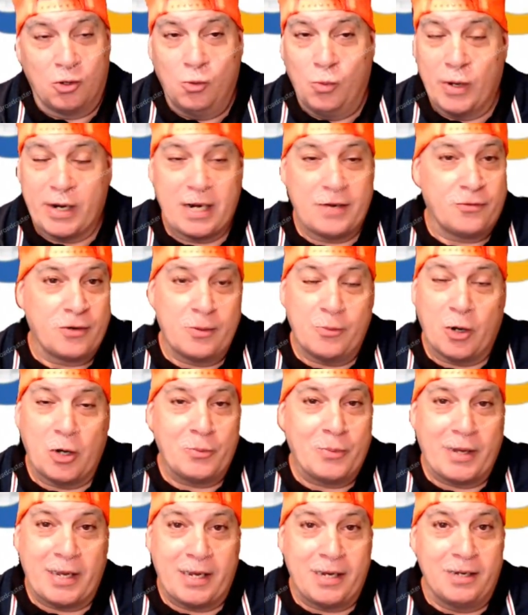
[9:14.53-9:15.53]
or whatever it
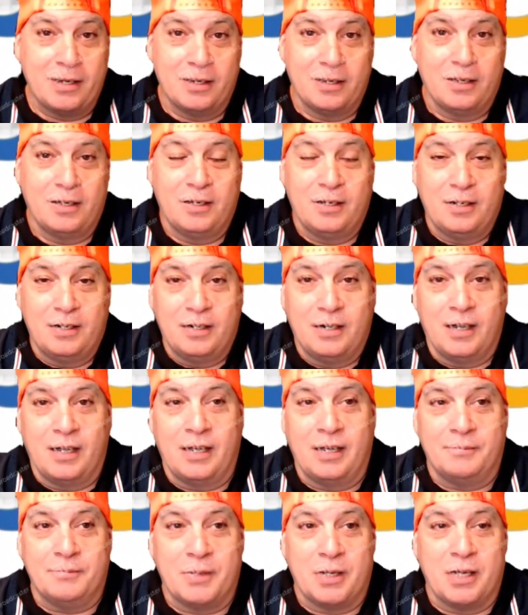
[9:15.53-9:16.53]
might be,
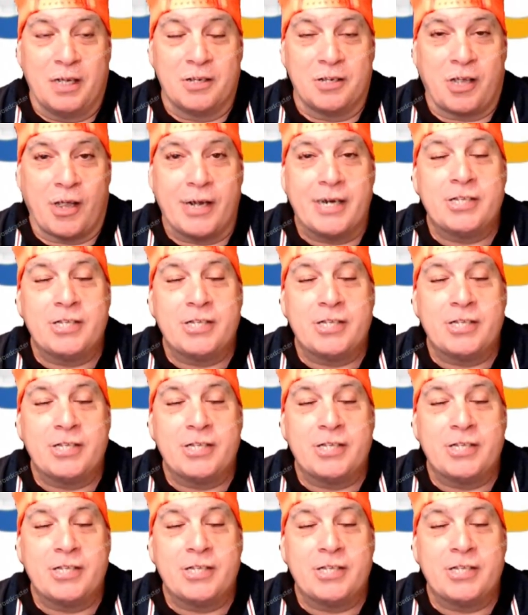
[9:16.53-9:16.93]
and